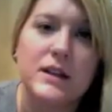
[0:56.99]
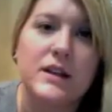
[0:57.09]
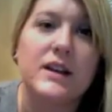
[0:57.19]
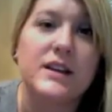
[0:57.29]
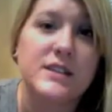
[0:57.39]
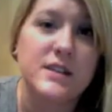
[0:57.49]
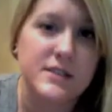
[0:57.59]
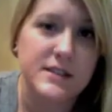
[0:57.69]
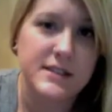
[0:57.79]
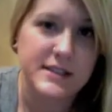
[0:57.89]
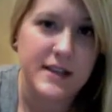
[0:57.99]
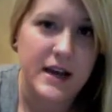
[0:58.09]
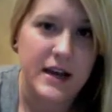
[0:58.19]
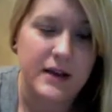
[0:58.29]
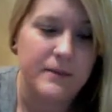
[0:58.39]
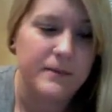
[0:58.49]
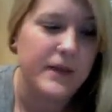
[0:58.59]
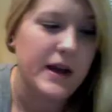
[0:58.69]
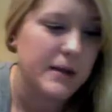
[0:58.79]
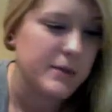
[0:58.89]
Excuses aside,
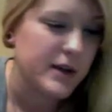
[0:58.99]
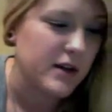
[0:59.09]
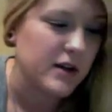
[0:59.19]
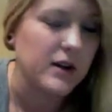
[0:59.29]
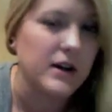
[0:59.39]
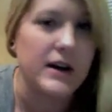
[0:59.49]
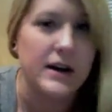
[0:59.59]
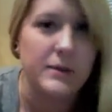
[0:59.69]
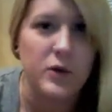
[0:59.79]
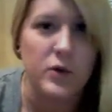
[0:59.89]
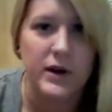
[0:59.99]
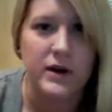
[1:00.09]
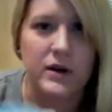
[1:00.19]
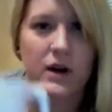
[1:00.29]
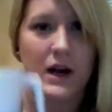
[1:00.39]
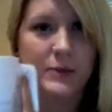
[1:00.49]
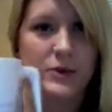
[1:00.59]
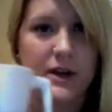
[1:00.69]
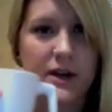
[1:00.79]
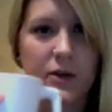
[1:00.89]
I'm here, I'm queer, I'm
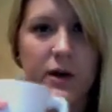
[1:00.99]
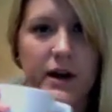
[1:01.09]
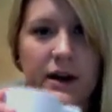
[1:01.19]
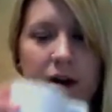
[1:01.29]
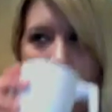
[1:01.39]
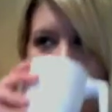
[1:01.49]
drinking wine.